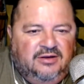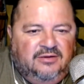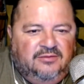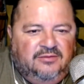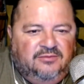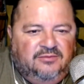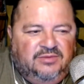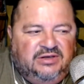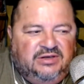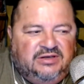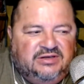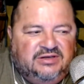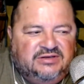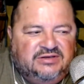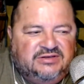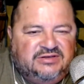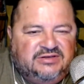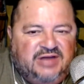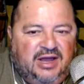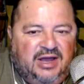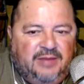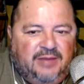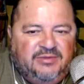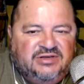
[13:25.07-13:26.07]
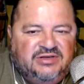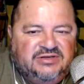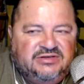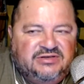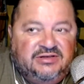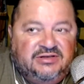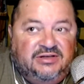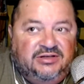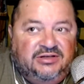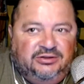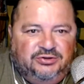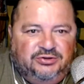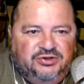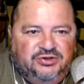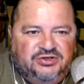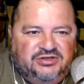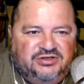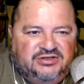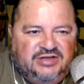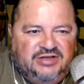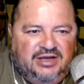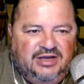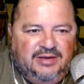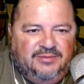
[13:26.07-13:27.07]
Because time is an illusion.
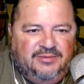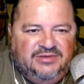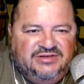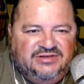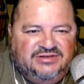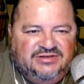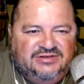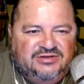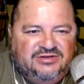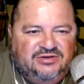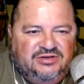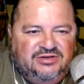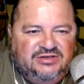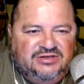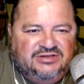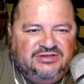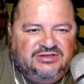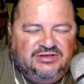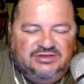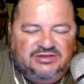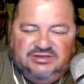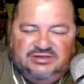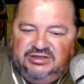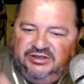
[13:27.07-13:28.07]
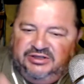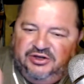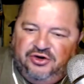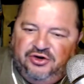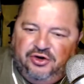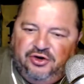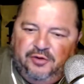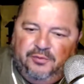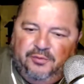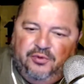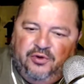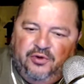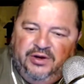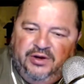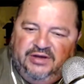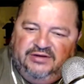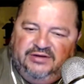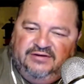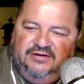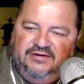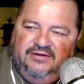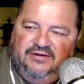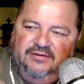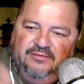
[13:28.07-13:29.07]
Time is a linear
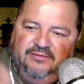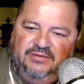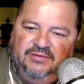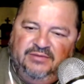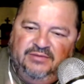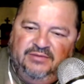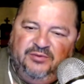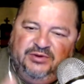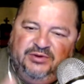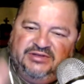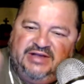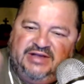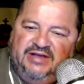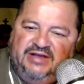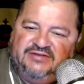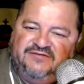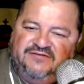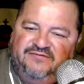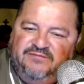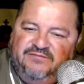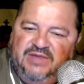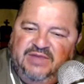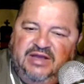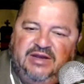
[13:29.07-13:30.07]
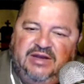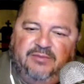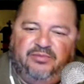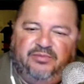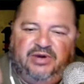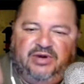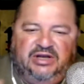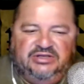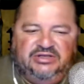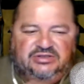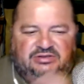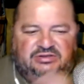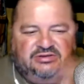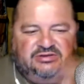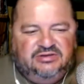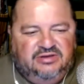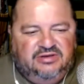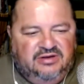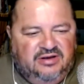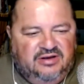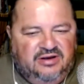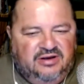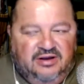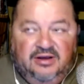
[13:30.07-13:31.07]
point, but it has many branches.
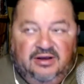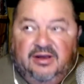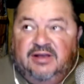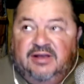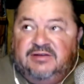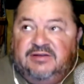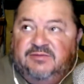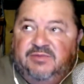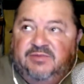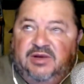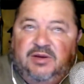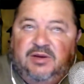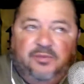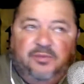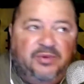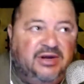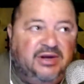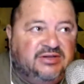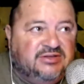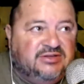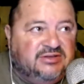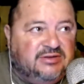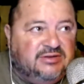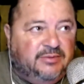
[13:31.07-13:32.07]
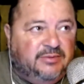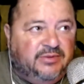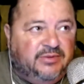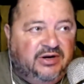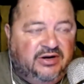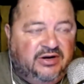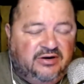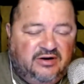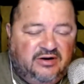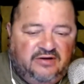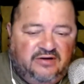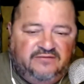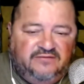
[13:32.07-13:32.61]
Has many branches that break off.